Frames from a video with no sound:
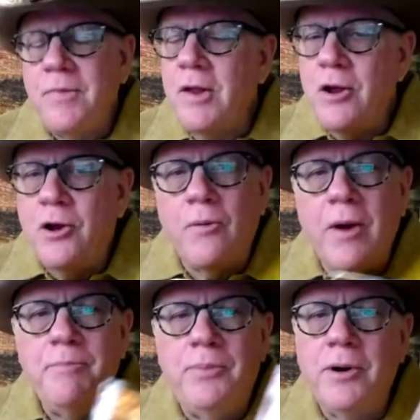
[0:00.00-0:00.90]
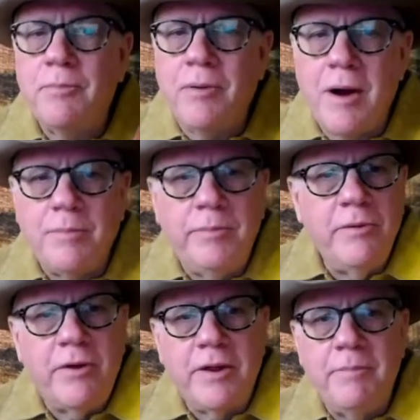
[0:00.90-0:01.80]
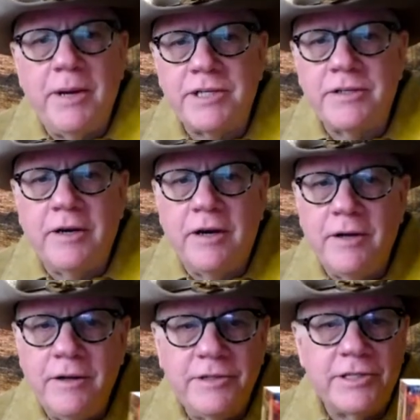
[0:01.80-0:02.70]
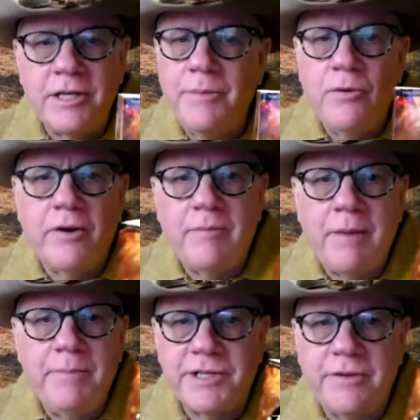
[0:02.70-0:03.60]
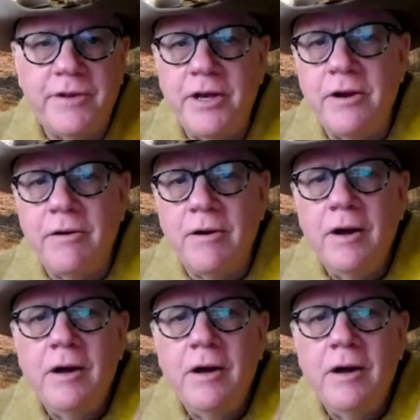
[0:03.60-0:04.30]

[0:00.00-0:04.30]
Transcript: great book. Probably one of the best. This is going to be one of my best of the year.